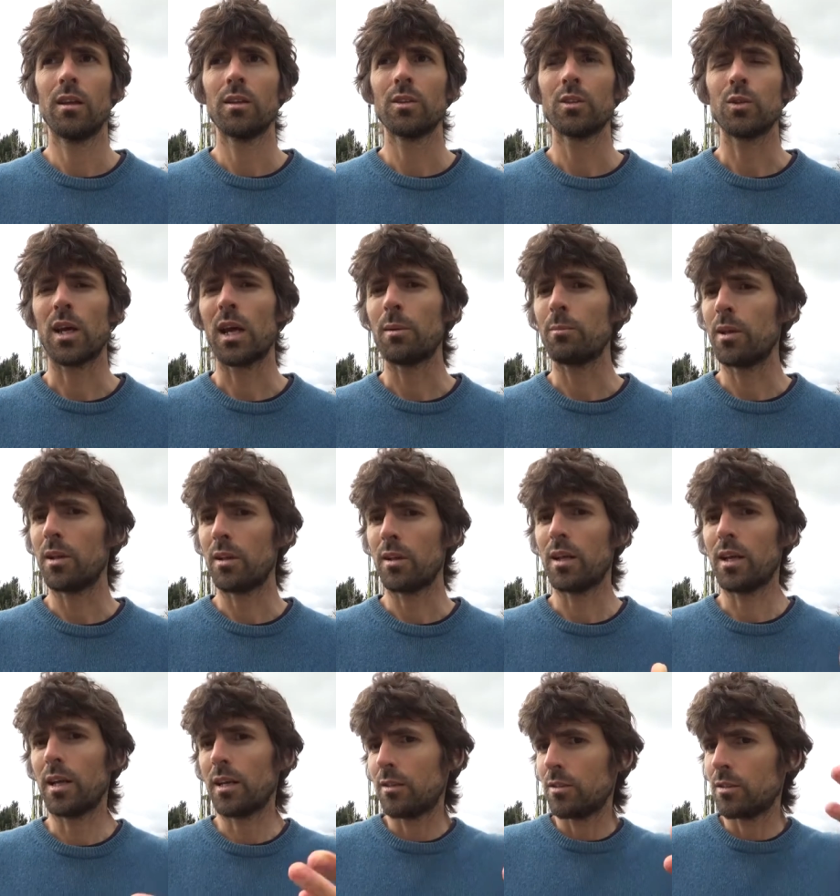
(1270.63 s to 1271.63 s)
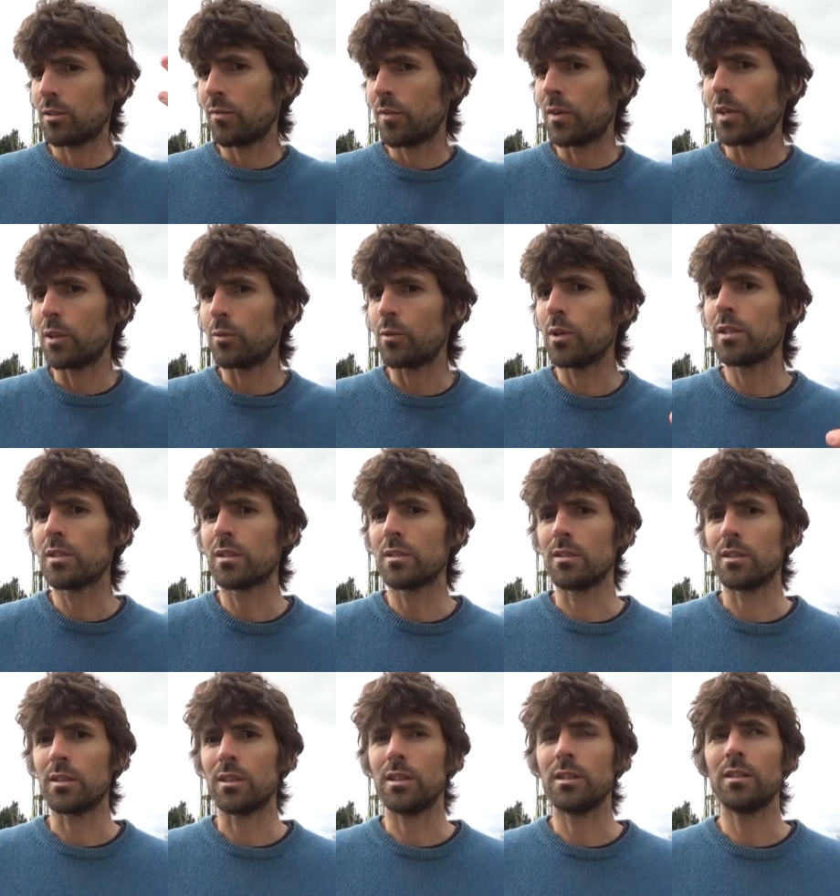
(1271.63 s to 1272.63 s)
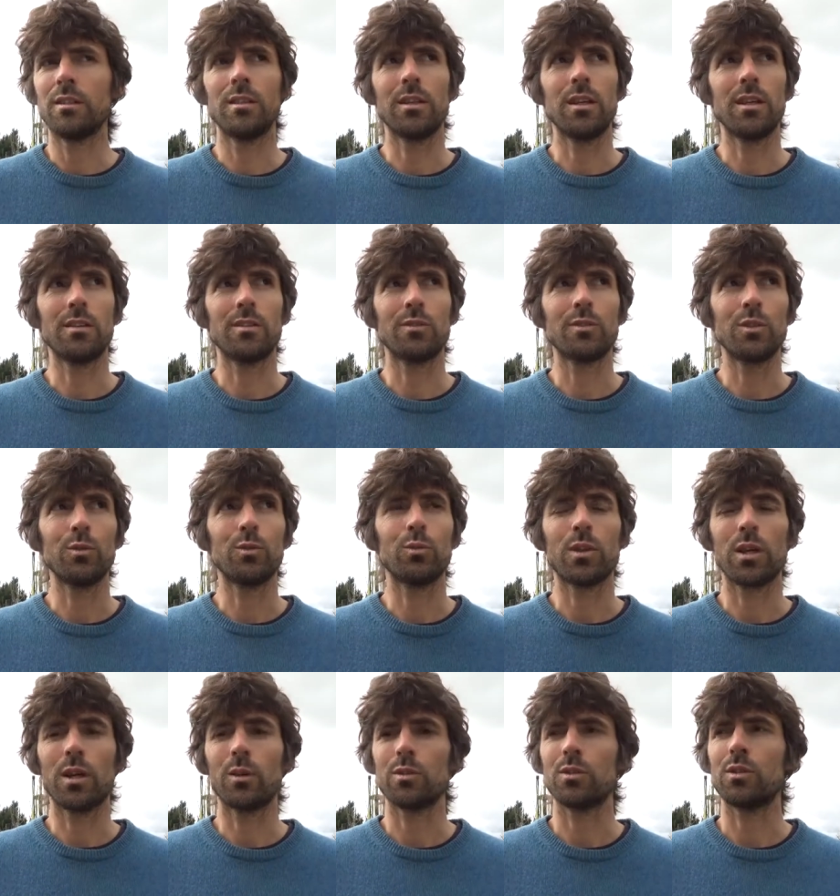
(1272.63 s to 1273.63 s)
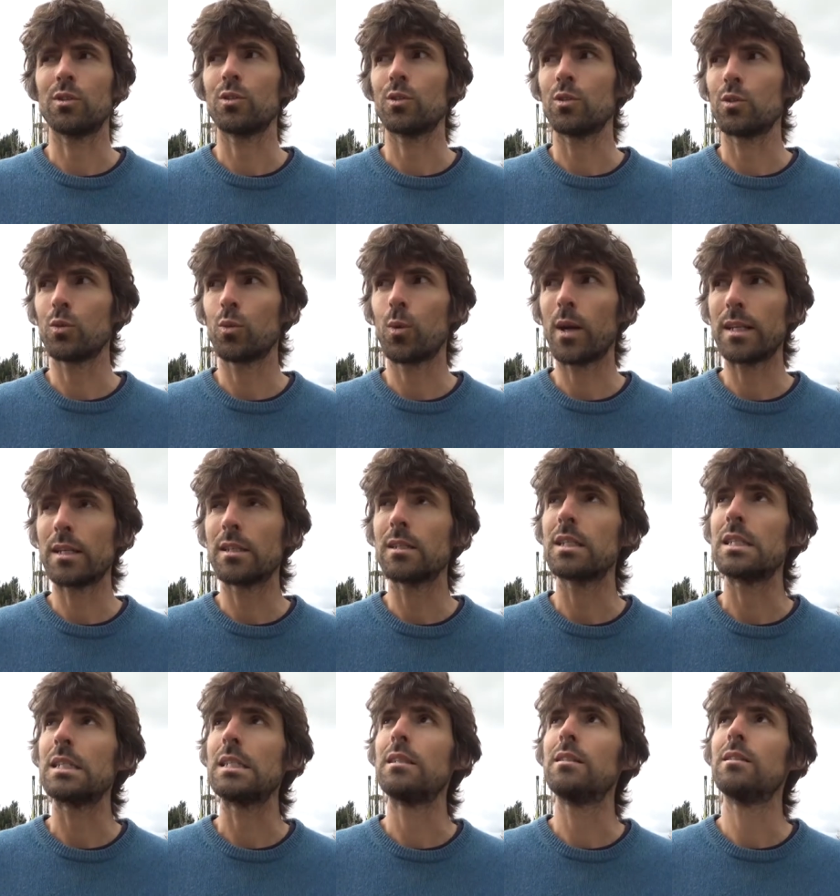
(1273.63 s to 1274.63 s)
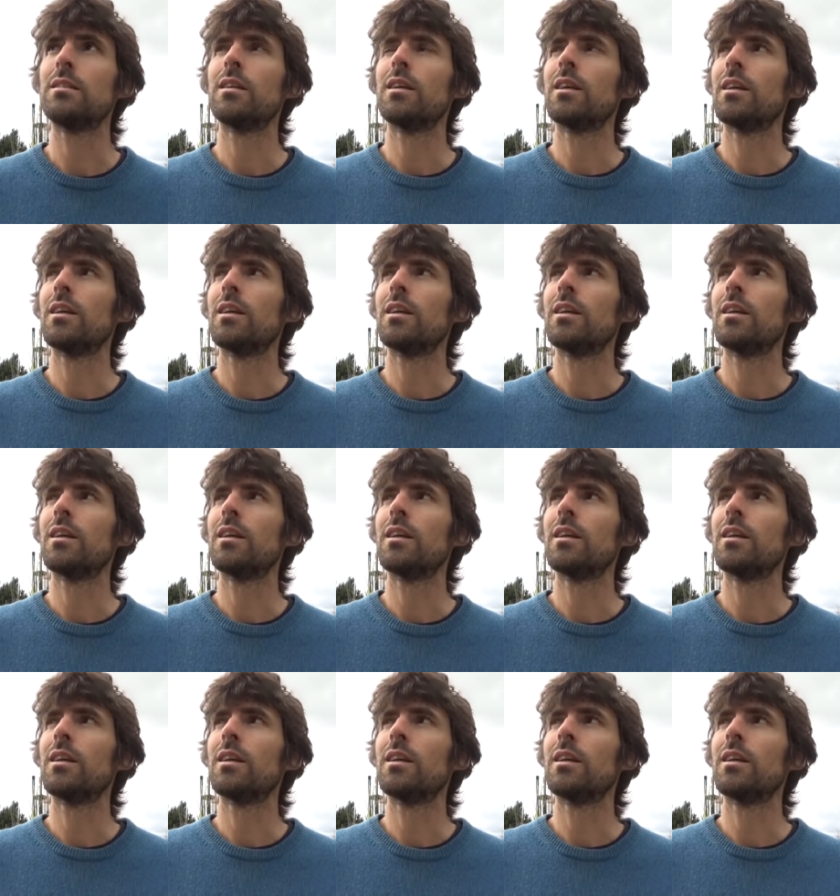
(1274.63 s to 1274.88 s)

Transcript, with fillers: So I met Lyon very recently in 2020.